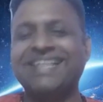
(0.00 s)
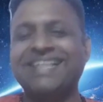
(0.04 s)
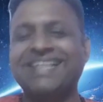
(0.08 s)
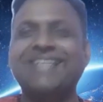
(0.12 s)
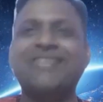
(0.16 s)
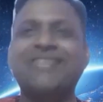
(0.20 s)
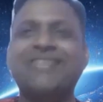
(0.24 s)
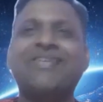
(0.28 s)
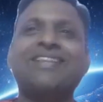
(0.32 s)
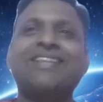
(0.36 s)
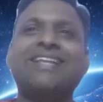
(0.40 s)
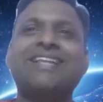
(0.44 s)

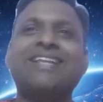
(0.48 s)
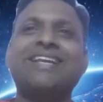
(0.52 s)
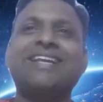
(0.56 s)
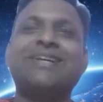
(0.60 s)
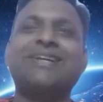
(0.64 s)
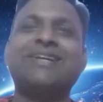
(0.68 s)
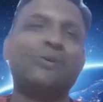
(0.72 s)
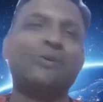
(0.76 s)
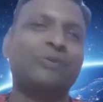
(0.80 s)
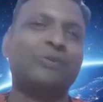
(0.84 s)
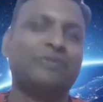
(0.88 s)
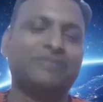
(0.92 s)
Everything
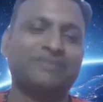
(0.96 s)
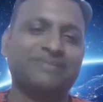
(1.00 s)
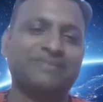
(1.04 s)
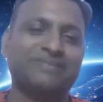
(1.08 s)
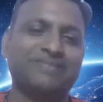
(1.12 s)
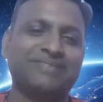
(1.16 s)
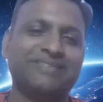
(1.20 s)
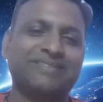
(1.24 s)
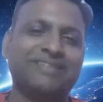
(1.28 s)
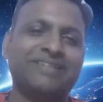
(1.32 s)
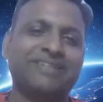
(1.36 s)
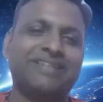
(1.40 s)
2.
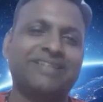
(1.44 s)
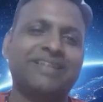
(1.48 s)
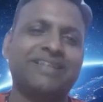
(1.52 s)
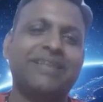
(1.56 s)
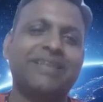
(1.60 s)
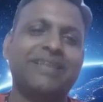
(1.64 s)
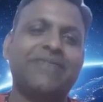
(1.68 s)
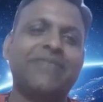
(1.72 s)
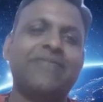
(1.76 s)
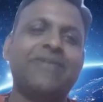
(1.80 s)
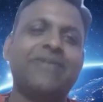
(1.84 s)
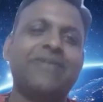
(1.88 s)

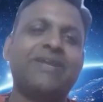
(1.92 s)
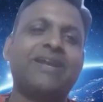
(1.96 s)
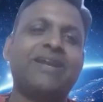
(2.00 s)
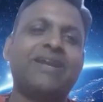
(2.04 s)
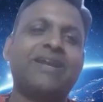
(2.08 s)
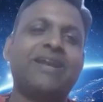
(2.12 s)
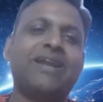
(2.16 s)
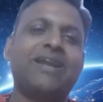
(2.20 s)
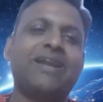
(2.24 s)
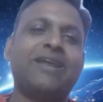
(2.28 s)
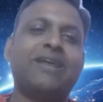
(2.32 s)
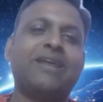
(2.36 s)
Okay.
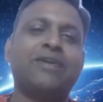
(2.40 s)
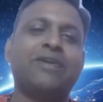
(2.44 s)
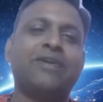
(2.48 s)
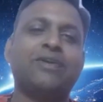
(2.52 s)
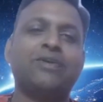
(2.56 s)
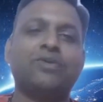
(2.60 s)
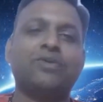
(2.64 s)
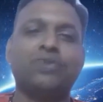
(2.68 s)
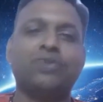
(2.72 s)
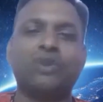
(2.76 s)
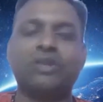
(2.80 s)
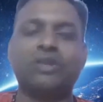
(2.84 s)
Maternal uncle
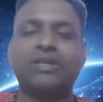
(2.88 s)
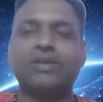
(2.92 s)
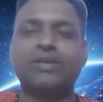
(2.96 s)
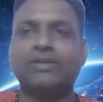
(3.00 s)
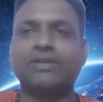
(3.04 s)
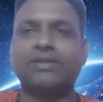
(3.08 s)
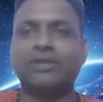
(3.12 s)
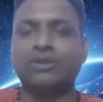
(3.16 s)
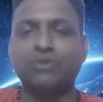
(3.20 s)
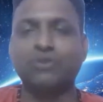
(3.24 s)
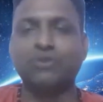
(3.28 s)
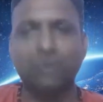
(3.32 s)
2, Kula
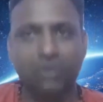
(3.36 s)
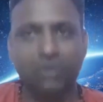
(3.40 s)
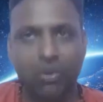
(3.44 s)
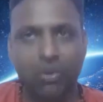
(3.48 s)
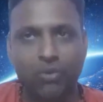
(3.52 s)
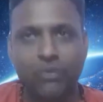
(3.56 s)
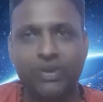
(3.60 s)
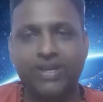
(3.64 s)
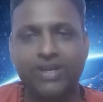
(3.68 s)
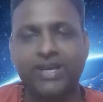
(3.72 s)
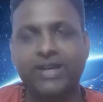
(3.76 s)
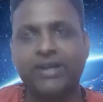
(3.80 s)
Devata 2.
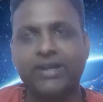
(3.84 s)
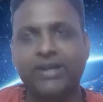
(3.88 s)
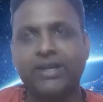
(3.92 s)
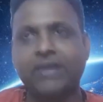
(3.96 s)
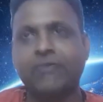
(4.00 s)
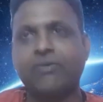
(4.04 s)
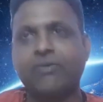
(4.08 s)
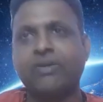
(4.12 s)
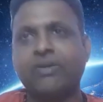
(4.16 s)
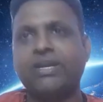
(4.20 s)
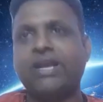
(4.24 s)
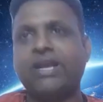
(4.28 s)
Love,
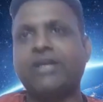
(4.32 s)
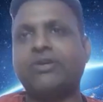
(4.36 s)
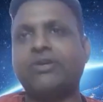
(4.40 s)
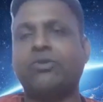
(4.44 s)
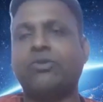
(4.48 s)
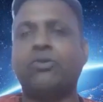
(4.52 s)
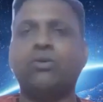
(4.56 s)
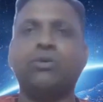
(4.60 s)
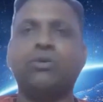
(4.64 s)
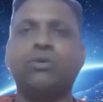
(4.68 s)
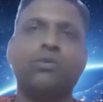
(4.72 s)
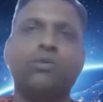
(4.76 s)
why I
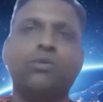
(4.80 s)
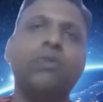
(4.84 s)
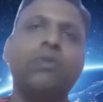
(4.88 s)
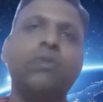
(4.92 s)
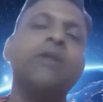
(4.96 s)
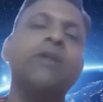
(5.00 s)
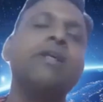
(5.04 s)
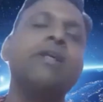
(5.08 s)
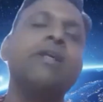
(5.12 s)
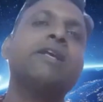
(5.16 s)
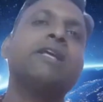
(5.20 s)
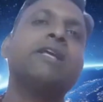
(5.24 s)
told 2.
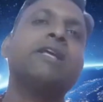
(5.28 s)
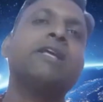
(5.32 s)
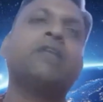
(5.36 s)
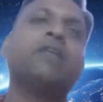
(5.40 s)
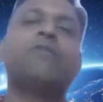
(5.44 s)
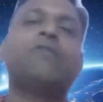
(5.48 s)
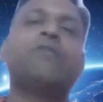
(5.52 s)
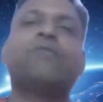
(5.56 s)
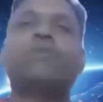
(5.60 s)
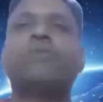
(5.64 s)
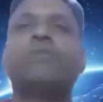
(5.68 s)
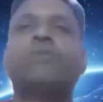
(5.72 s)
Your
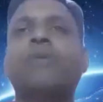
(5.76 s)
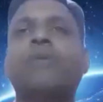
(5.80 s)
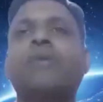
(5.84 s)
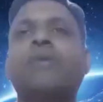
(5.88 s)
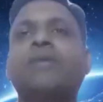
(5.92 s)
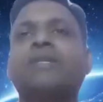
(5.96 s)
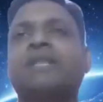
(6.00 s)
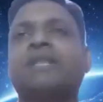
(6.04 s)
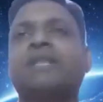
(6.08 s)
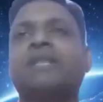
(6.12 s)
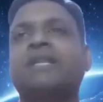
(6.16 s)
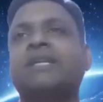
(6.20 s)
fifth bhava
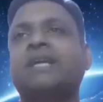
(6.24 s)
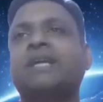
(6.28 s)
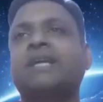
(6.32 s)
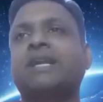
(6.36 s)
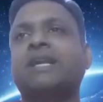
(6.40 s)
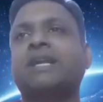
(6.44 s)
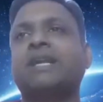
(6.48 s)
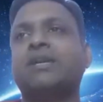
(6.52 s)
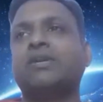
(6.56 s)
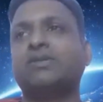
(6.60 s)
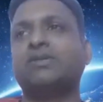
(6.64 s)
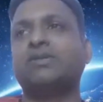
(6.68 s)
is getting
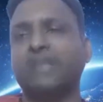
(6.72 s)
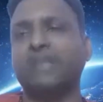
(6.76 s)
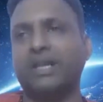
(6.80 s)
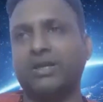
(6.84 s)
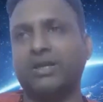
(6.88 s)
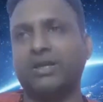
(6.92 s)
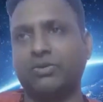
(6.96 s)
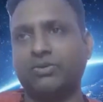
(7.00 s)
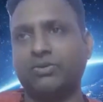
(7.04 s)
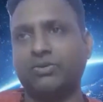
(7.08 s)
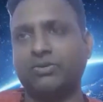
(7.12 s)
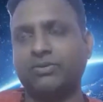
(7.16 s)
connected to
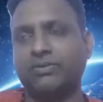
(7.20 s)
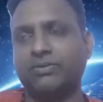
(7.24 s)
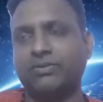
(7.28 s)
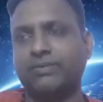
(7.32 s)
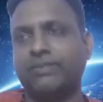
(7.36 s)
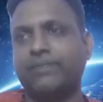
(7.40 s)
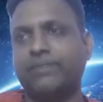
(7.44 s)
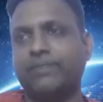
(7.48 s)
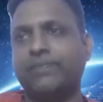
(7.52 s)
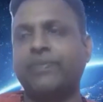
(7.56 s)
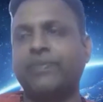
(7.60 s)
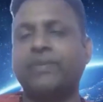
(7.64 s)
second house.
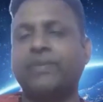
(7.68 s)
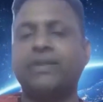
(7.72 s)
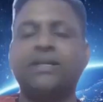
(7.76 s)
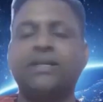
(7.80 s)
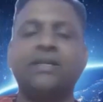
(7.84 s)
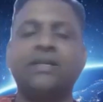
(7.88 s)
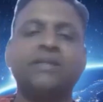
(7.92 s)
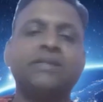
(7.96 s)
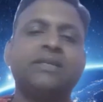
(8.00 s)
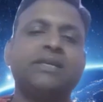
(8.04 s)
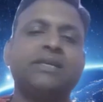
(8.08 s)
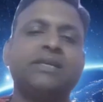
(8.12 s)

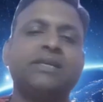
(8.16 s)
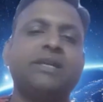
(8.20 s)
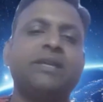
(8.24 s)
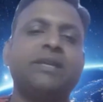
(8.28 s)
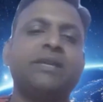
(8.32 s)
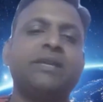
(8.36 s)
Understand?